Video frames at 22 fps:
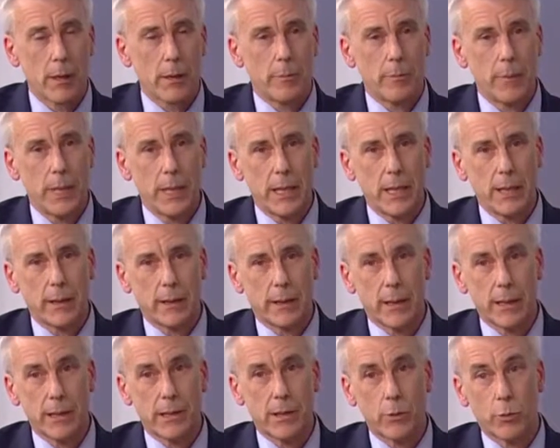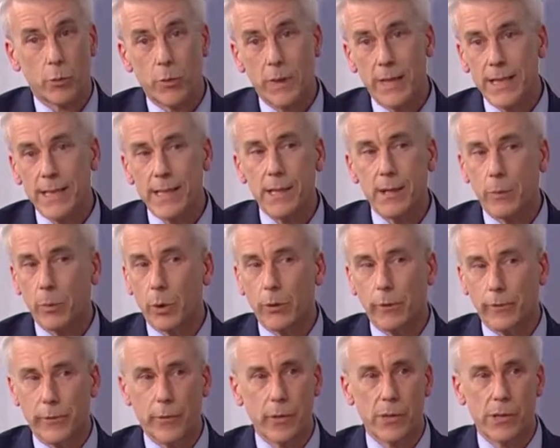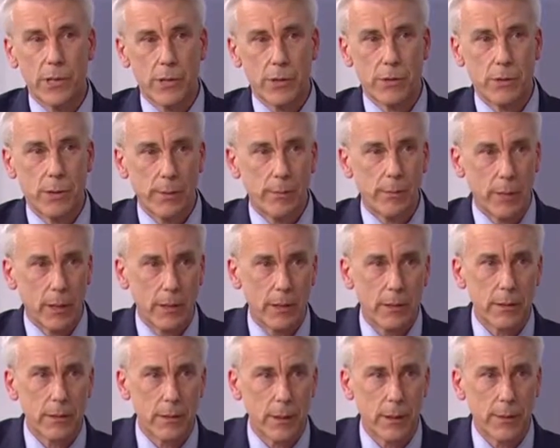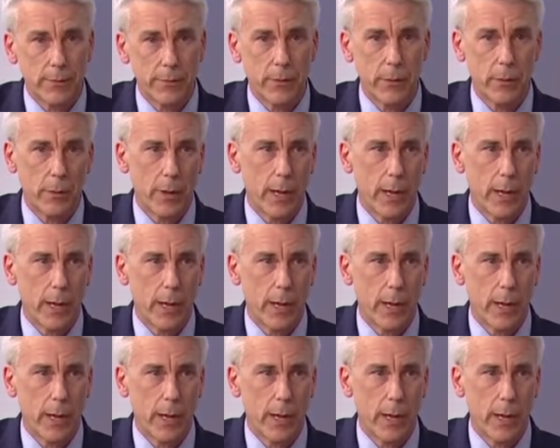meaning that's a reasonable first treatment if you